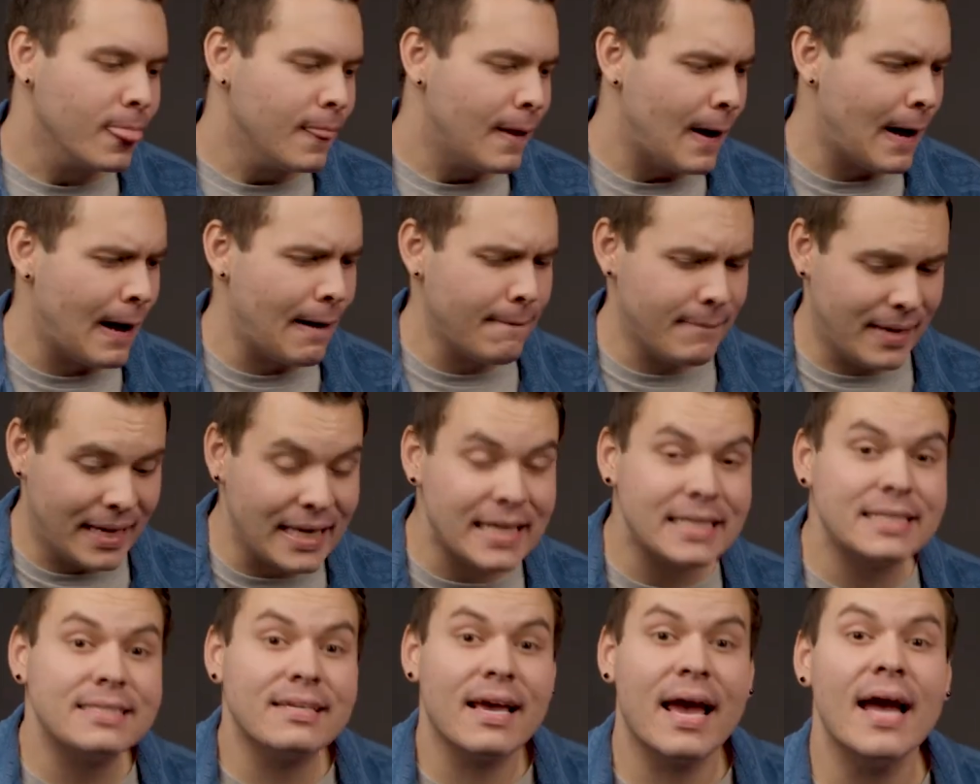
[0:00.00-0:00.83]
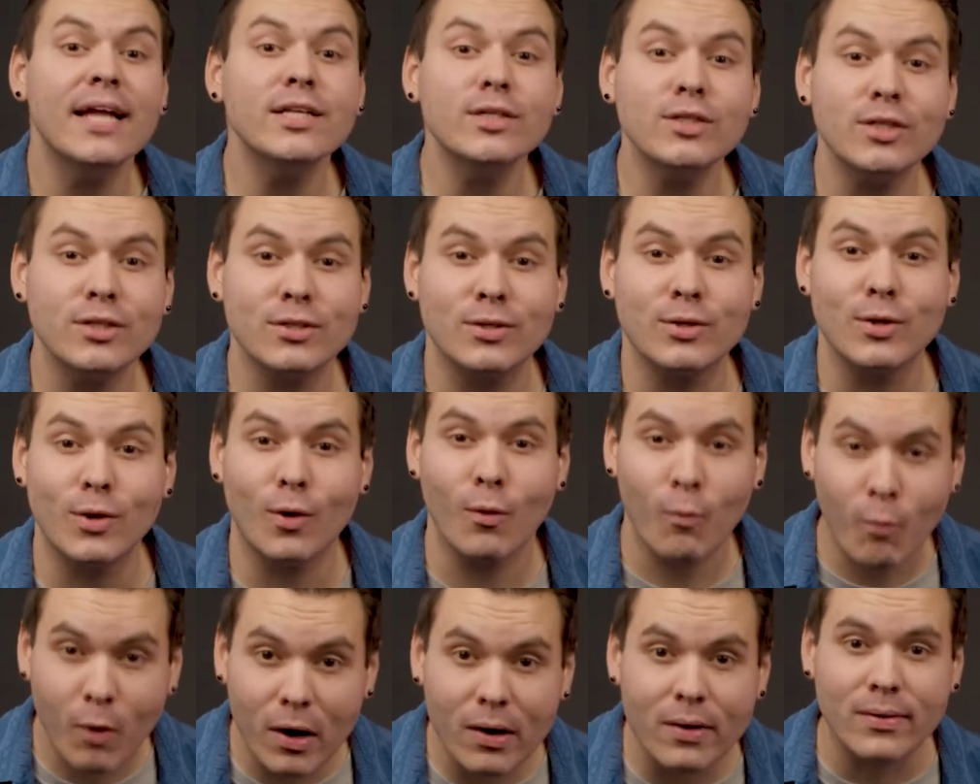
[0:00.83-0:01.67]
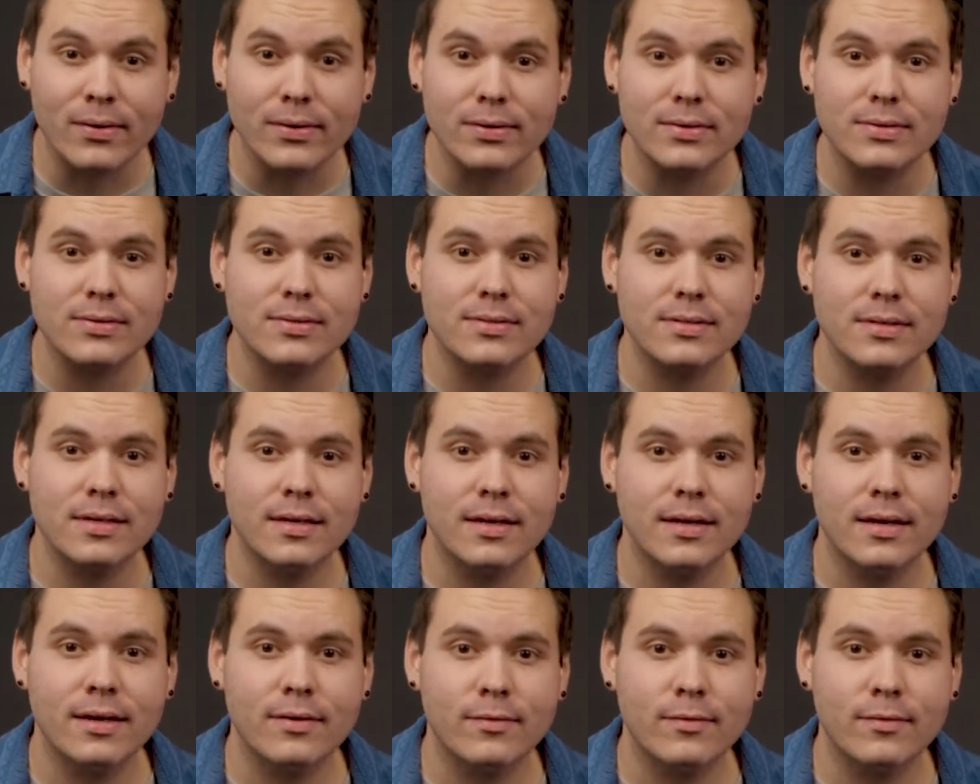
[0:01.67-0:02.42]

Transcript: and intentional words.